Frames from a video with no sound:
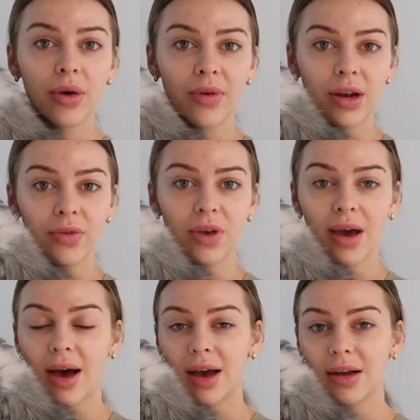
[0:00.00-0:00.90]
if any of you
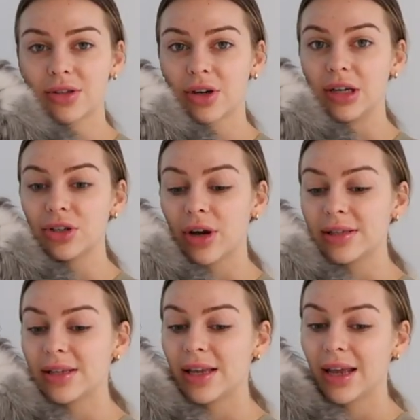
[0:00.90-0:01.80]
guys are
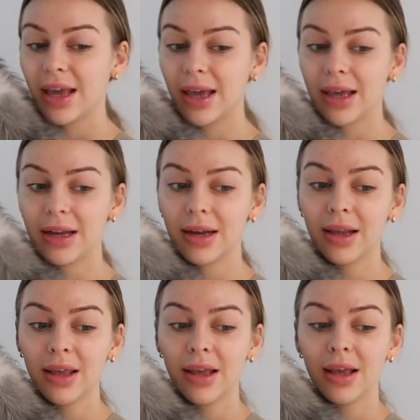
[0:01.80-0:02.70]
interested
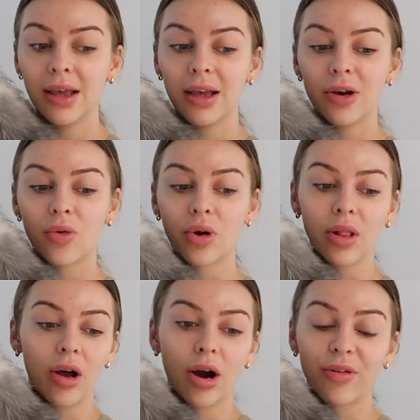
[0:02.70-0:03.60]
in, or
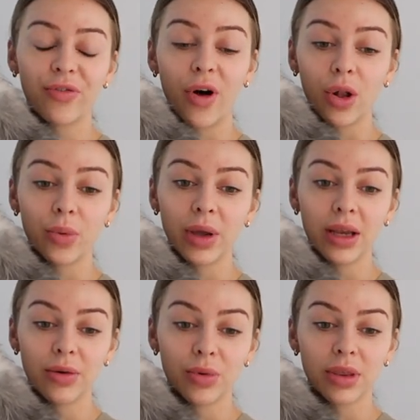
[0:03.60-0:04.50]
are
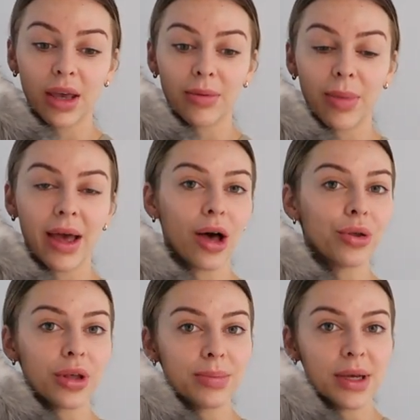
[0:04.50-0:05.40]
following with like my
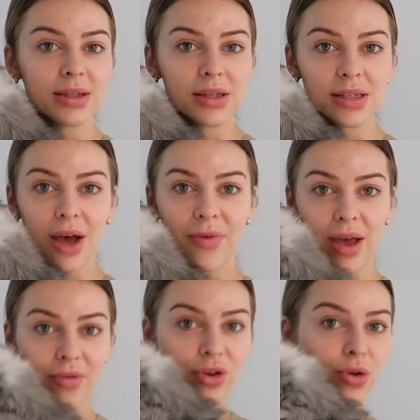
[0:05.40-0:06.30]
health updates and stuff, I
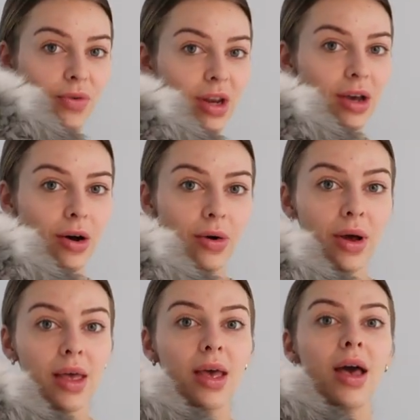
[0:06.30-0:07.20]
have a new video
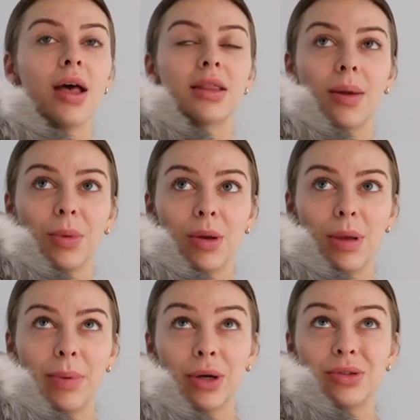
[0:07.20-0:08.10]
that I'm gonna
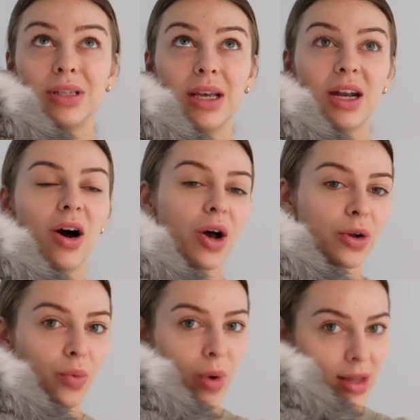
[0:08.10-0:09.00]
be posting
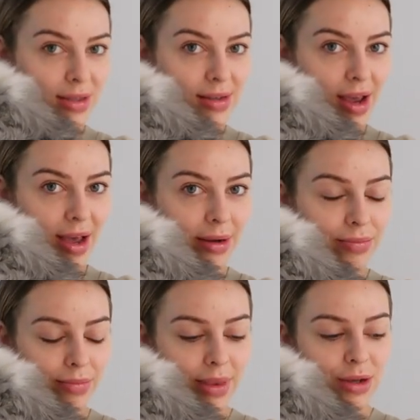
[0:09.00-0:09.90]
on
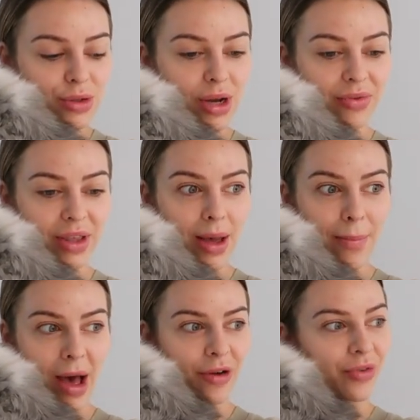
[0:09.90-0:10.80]
Wednesday. So definitely come
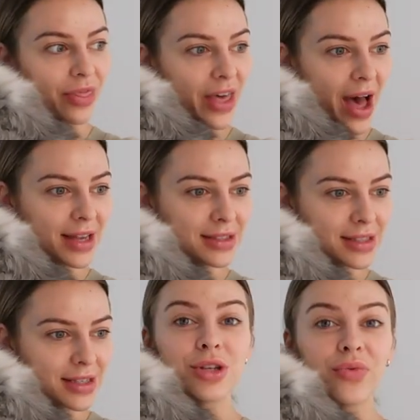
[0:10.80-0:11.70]
back for
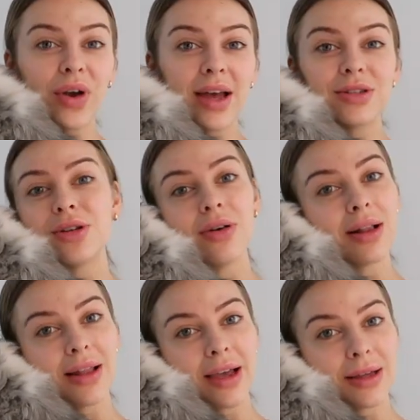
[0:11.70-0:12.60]
that. Don't forget to
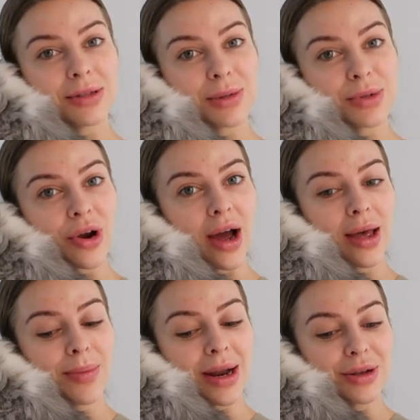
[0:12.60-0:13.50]
like and
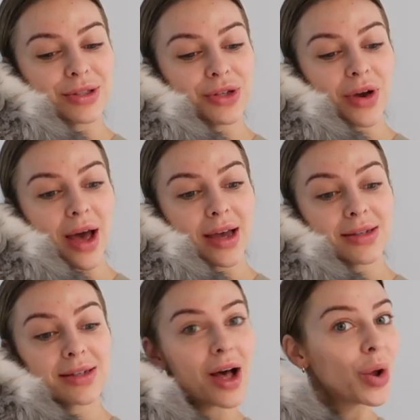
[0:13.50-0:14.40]
subscribe, and I'll see you
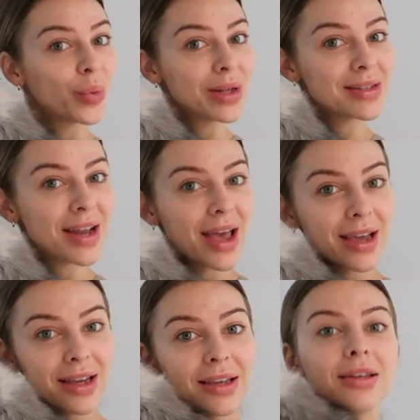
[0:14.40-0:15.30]
guys on Wednesday.